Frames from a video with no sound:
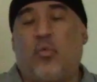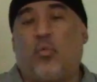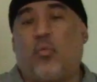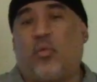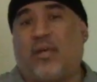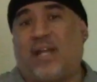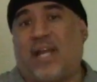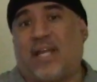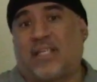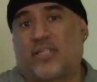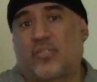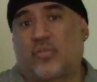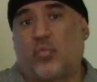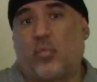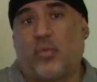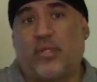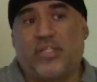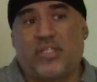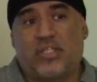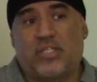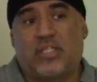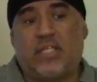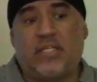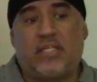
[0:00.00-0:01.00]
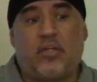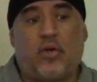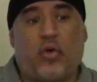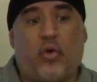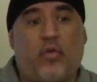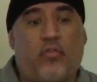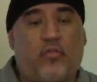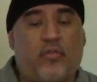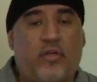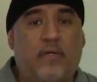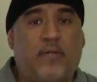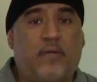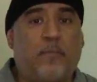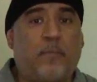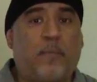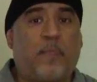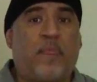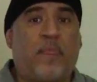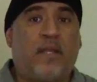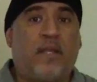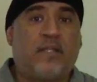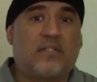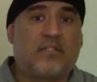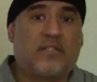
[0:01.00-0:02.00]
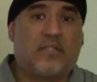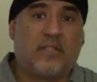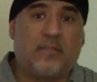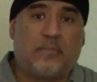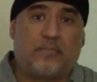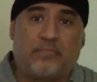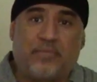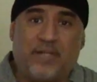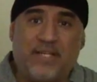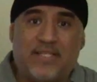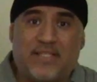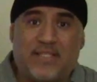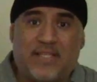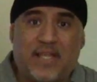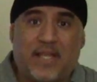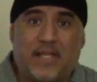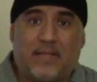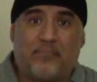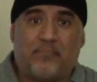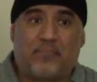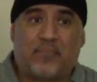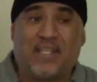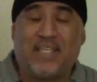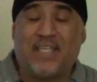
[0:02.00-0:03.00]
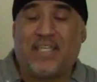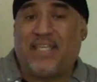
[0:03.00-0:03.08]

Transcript: When I switched it over to the preset